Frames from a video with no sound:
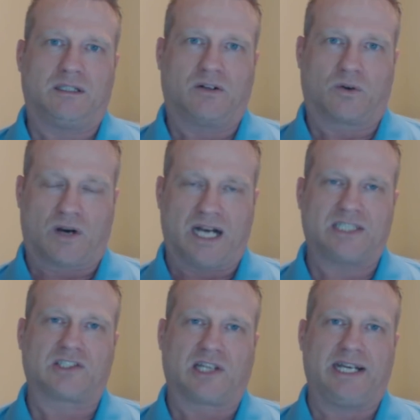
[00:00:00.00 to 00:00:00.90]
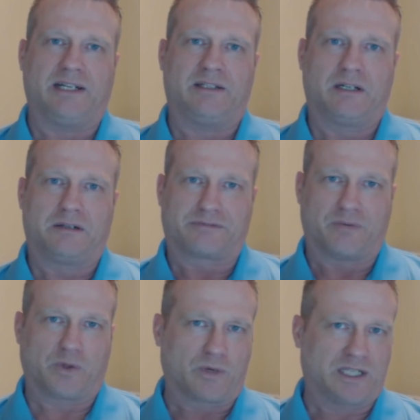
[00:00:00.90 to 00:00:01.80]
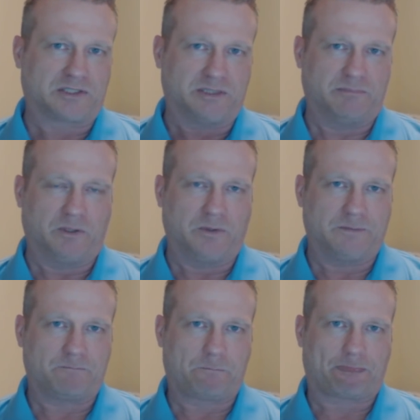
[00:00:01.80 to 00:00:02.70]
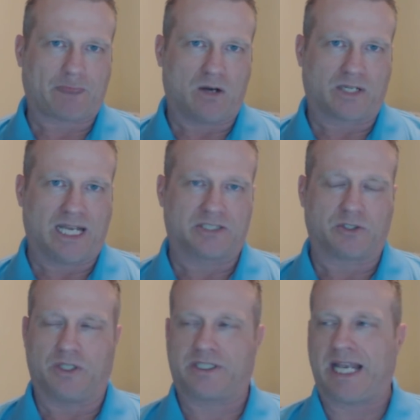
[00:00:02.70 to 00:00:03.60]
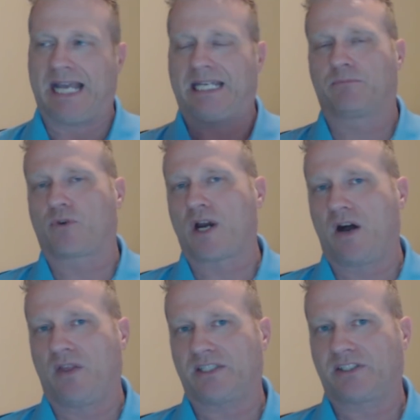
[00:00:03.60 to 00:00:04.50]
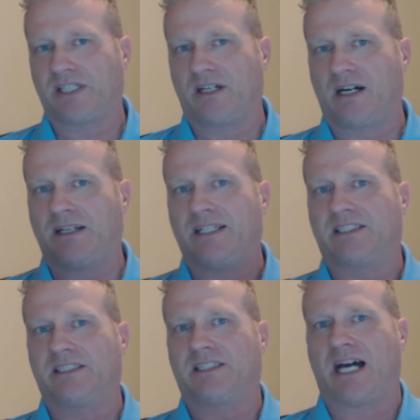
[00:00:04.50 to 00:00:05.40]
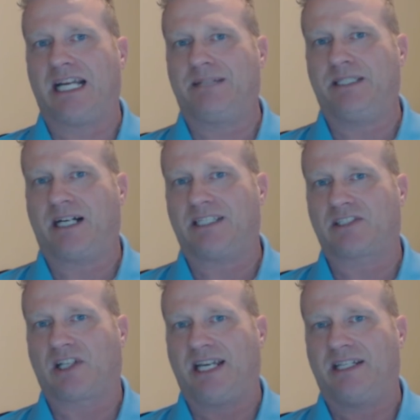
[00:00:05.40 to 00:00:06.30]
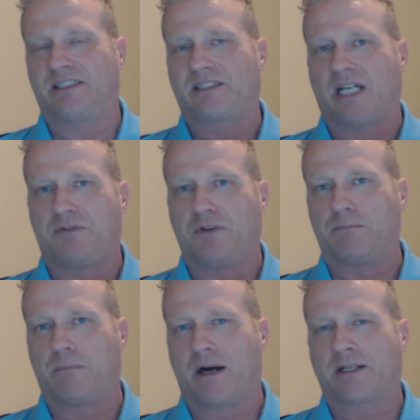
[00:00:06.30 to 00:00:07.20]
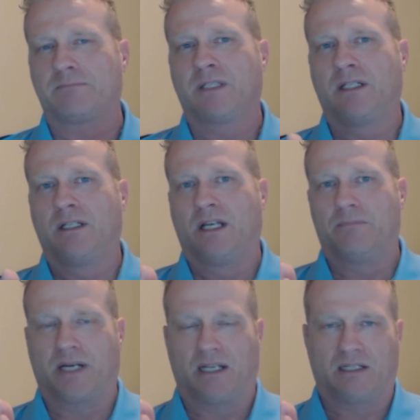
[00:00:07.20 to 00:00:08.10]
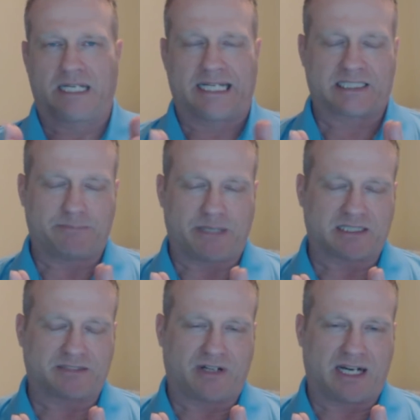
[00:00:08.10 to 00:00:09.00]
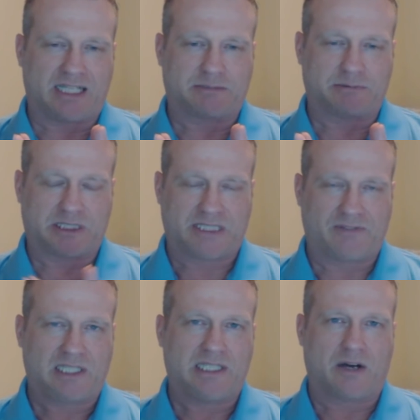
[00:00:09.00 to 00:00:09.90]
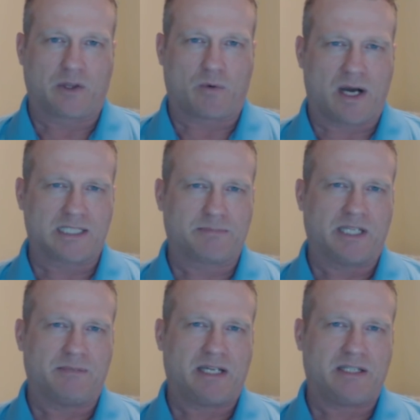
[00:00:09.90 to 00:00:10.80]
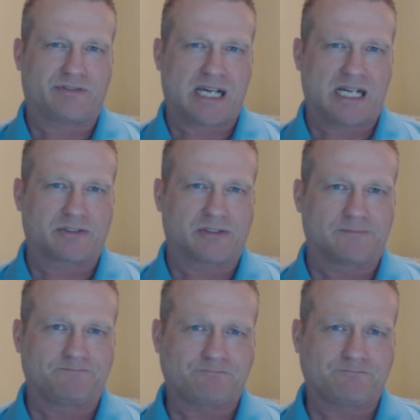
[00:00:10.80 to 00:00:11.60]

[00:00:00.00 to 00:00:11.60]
or isolated from the rest of the building. Okay, so the tandem rail they sit on is designed to be isolated itself on the bottom, but unless specified specifically otherwise by the manufacturer,